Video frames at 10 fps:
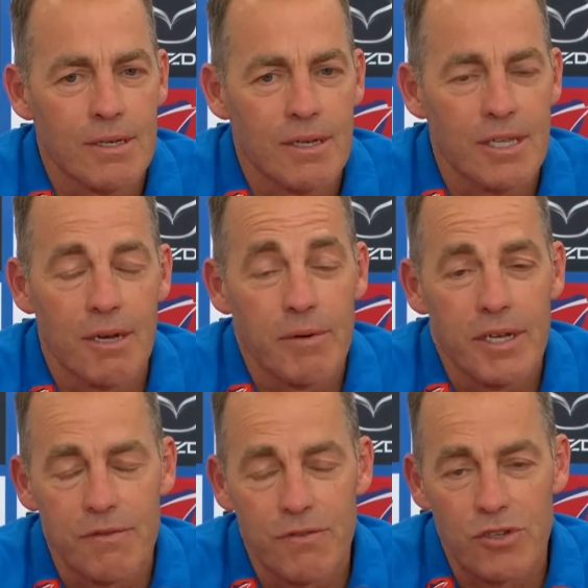And, you know, we
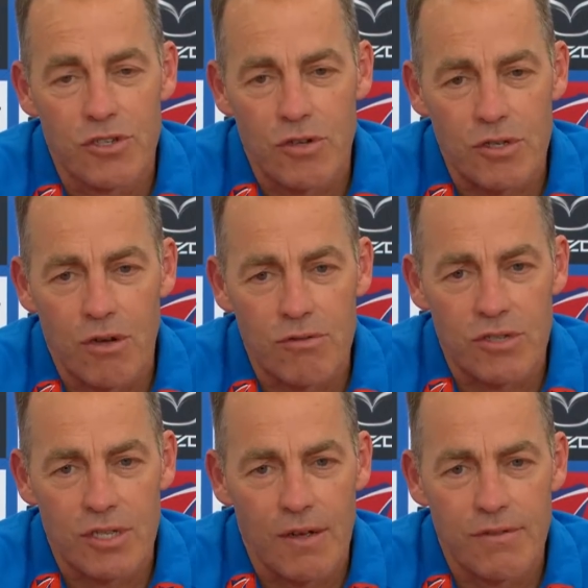had the first shot at goal
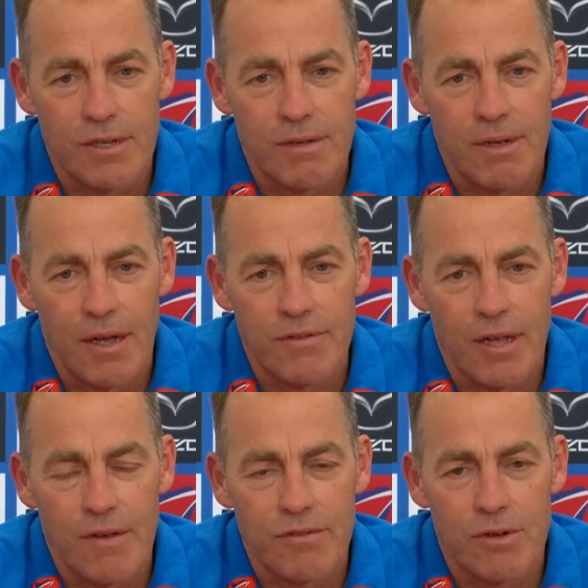just after
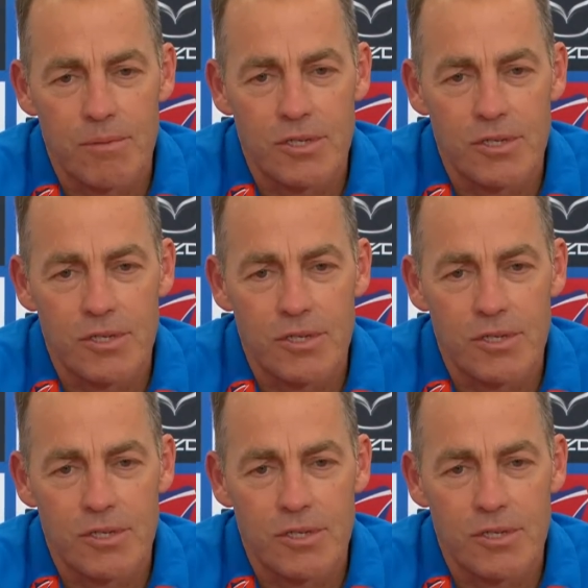half-time to